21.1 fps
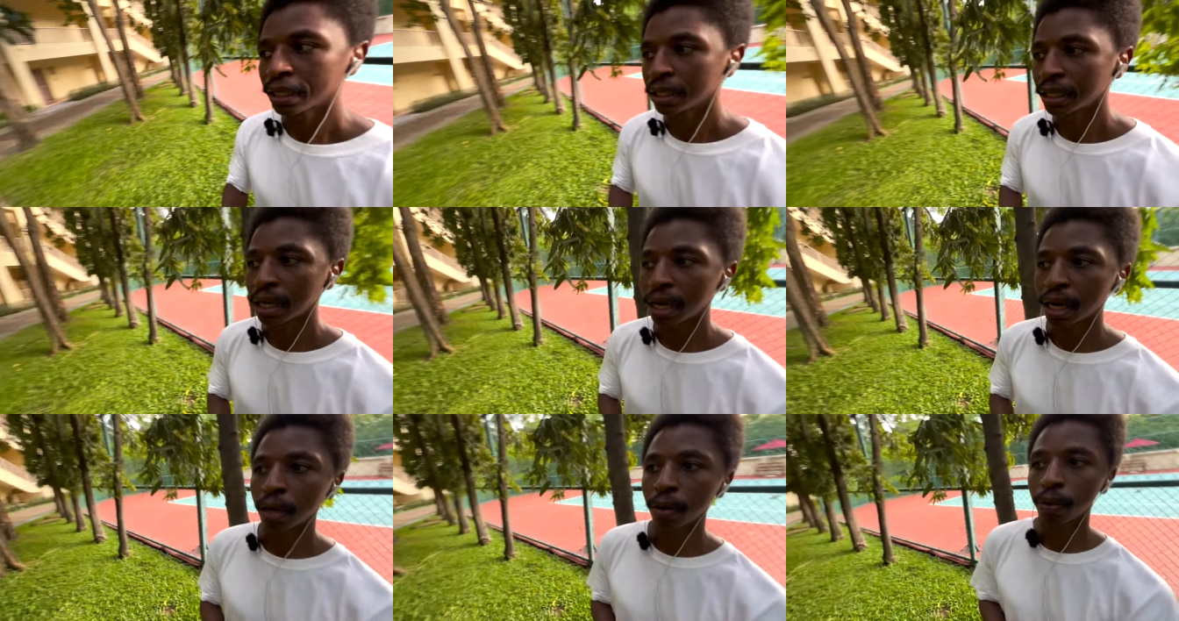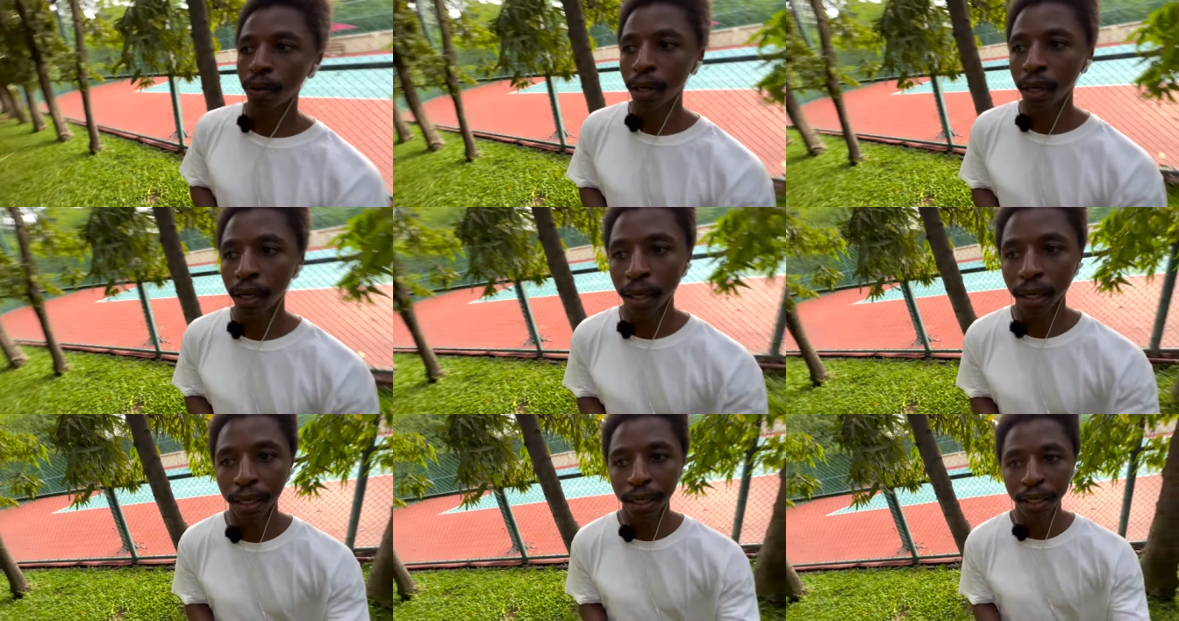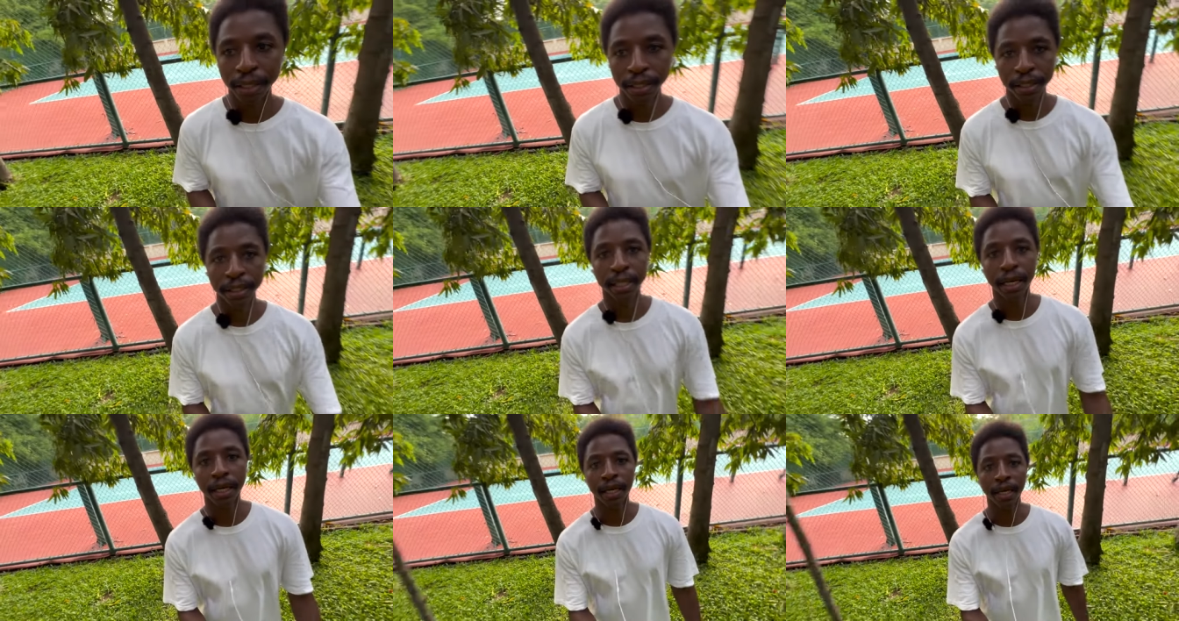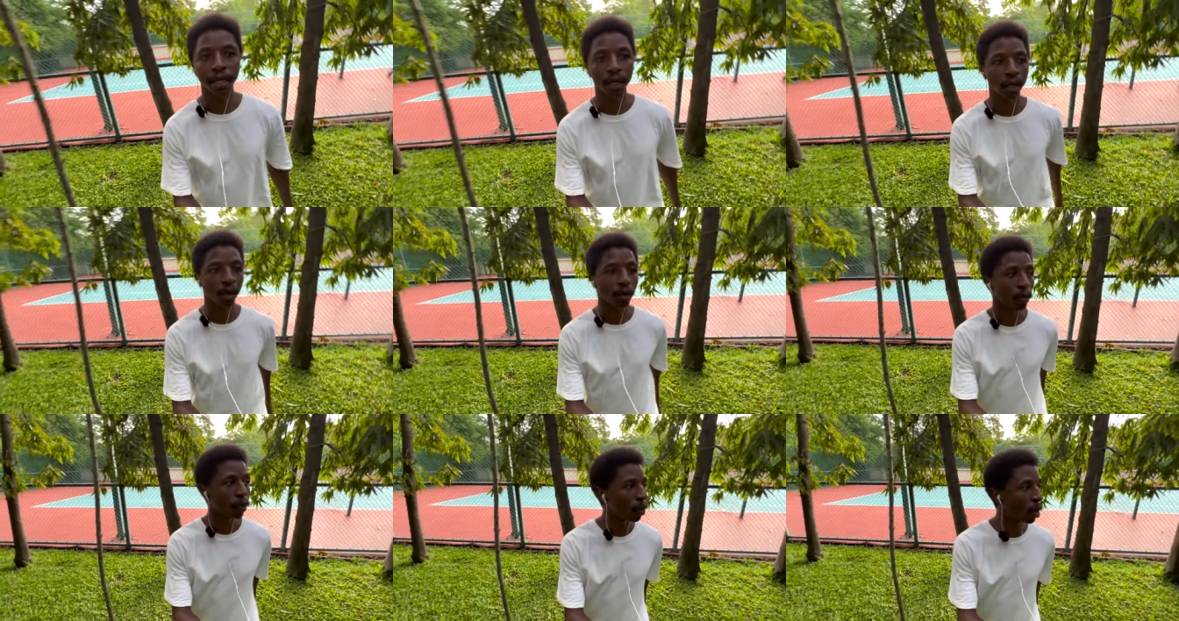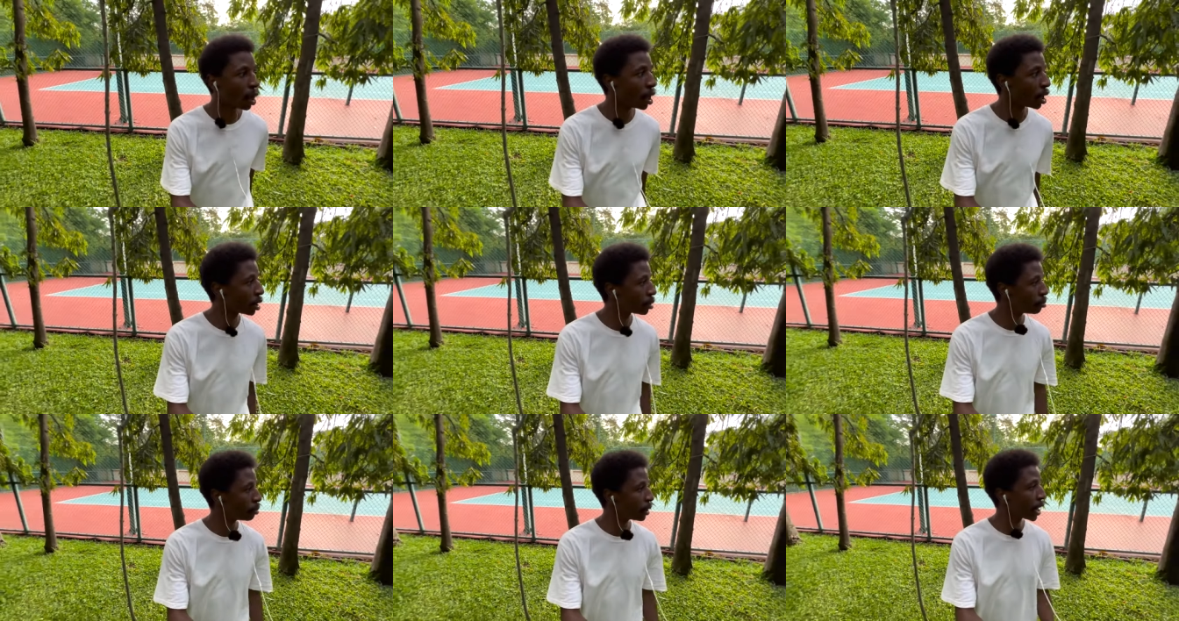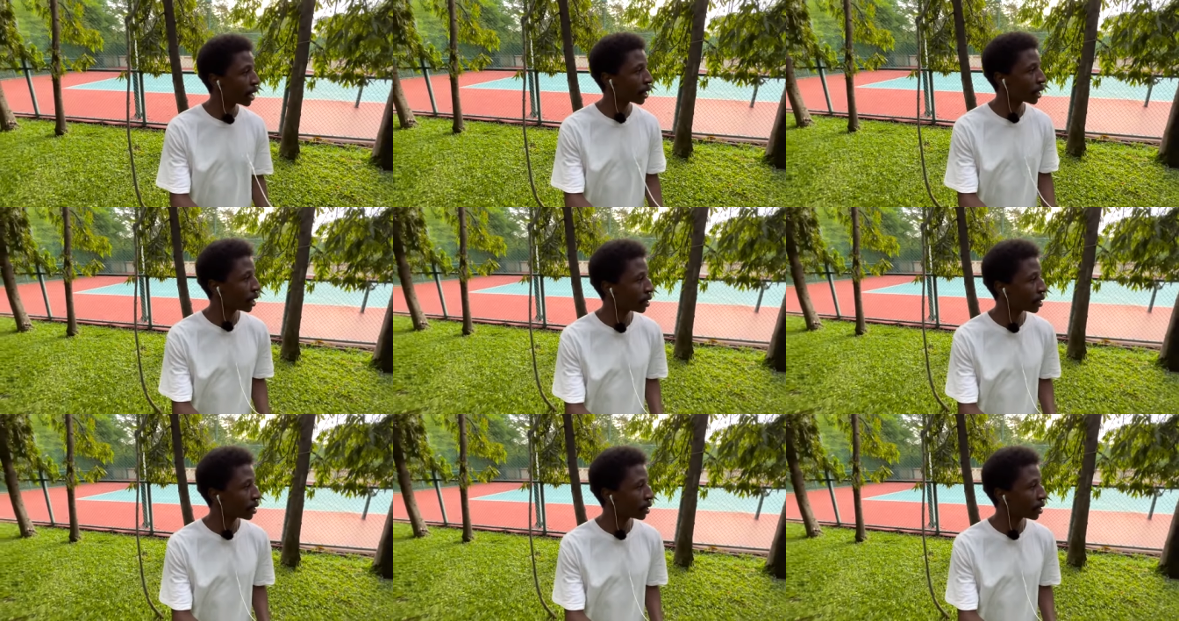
Now uh, let's take a walk back.